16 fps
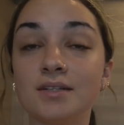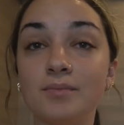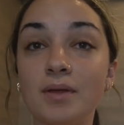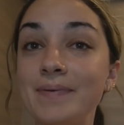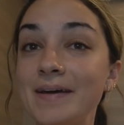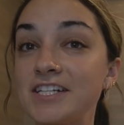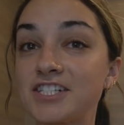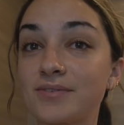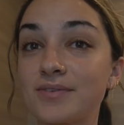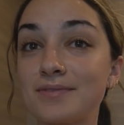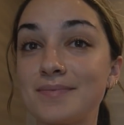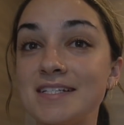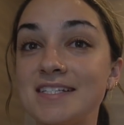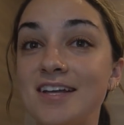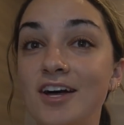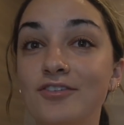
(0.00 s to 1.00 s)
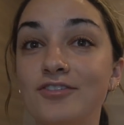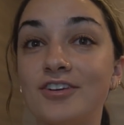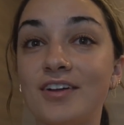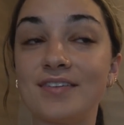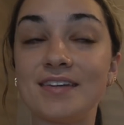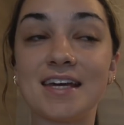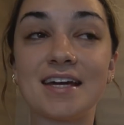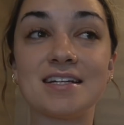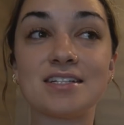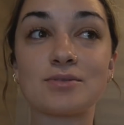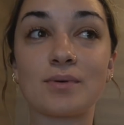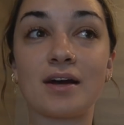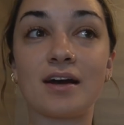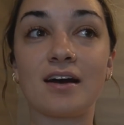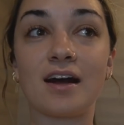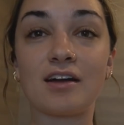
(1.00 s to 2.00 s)
be patient with myself. And on the days
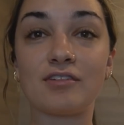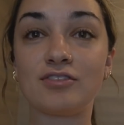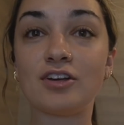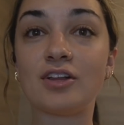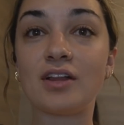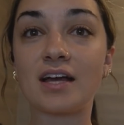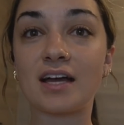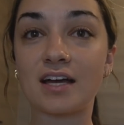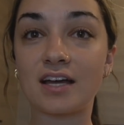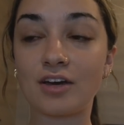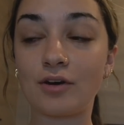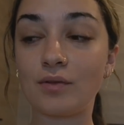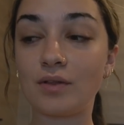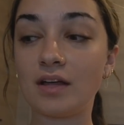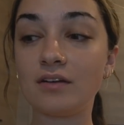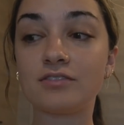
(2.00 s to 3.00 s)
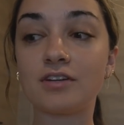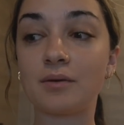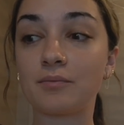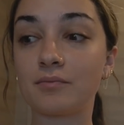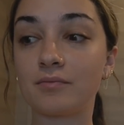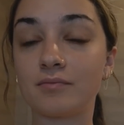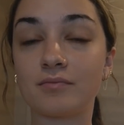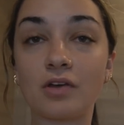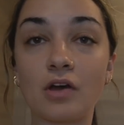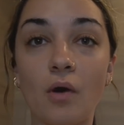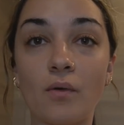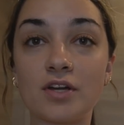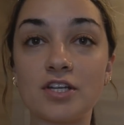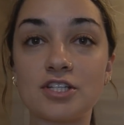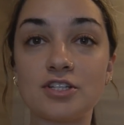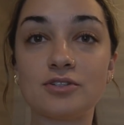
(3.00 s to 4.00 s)
where I feel like I can go lift, I'm
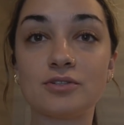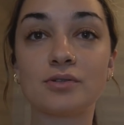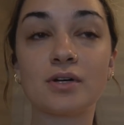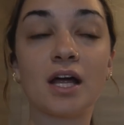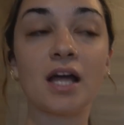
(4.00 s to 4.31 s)
going to,